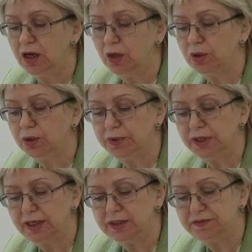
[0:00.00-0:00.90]
or
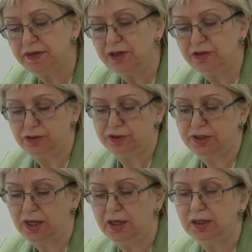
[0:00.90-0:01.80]
communicative
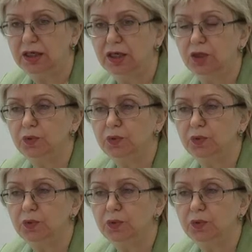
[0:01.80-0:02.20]
ethno-style,